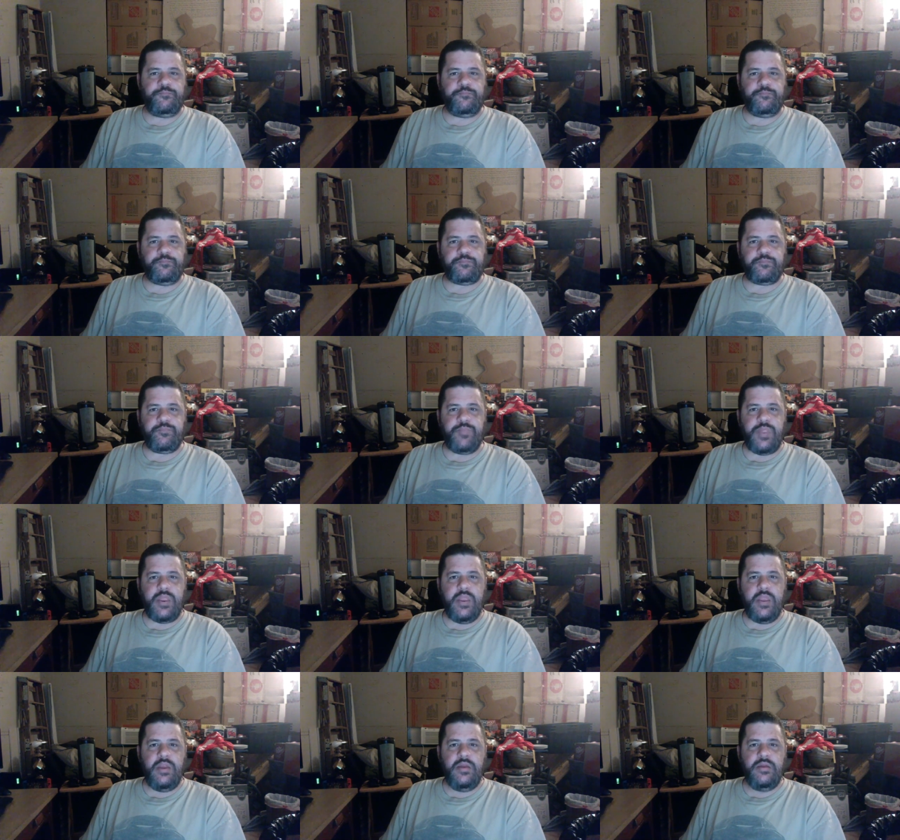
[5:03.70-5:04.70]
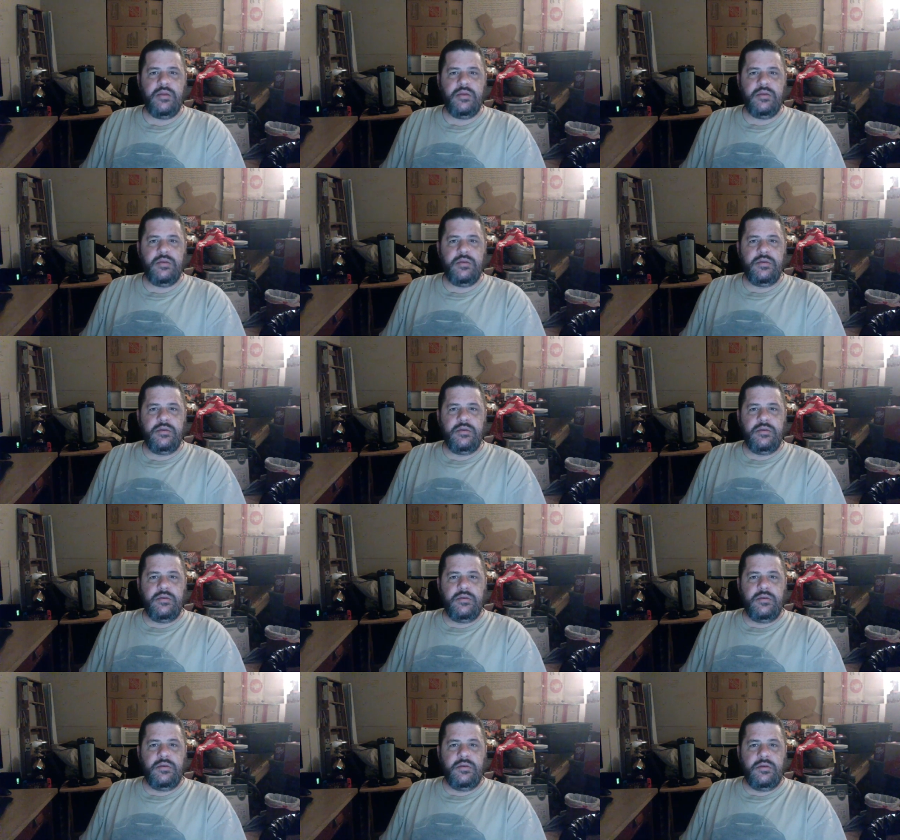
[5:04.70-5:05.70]

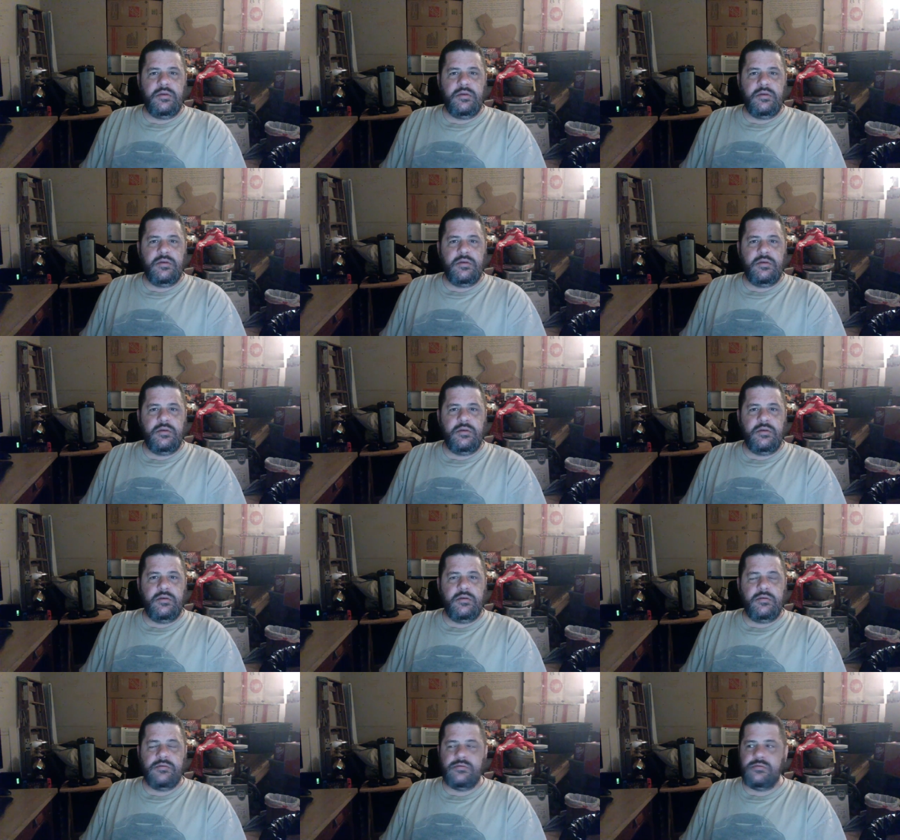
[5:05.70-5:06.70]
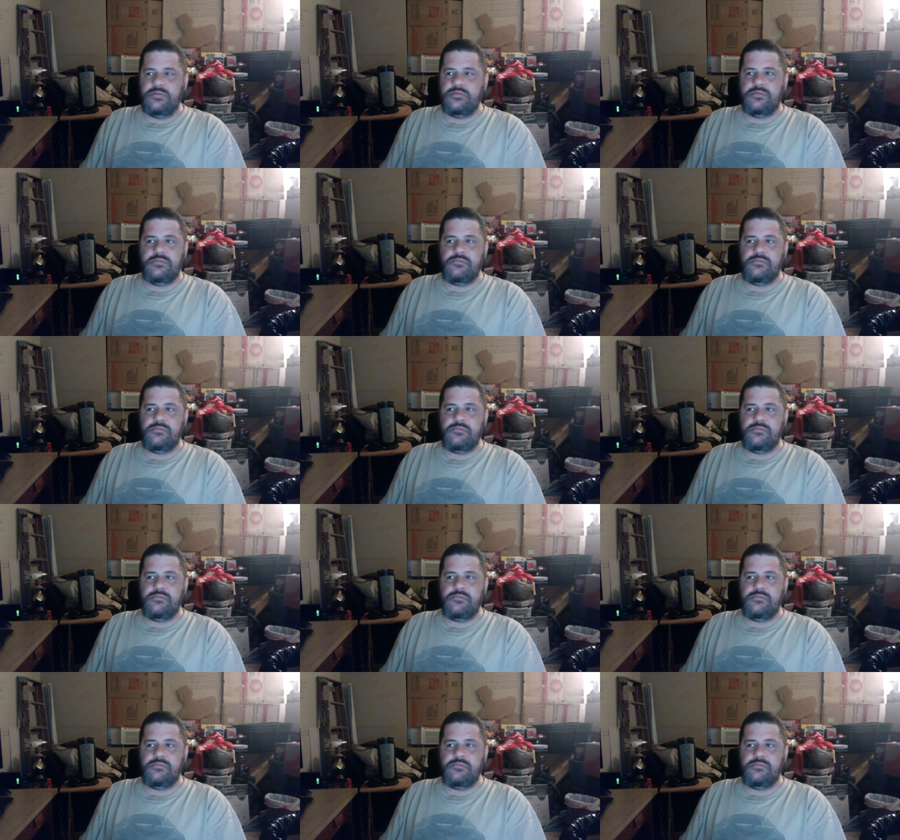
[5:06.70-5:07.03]
(silence)